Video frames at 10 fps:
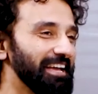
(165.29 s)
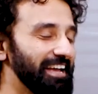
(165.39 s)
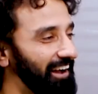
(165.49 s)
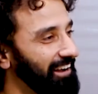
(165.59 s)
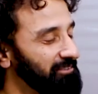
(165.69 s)

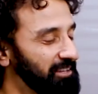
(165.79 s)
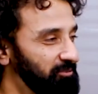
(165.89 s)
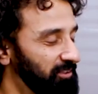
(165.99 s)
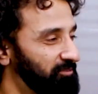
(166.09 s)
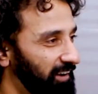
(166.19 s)
Yeah,
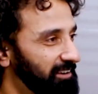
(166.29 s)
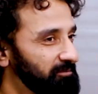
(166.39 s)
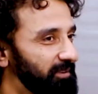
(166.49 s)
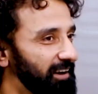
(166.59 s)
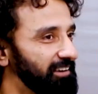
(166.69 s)
it was
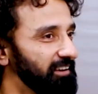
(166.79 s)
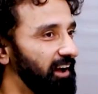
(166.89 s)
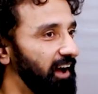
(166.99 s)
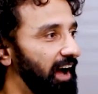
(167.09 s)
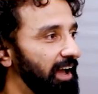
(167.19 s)
fun, but
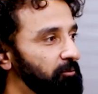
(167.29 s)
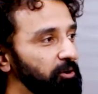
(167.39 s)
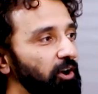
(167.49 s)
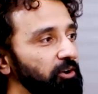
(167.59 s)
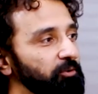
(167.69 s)
I
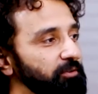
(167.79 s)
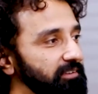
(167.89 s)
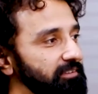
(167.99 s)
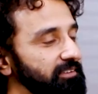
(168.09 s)
would not do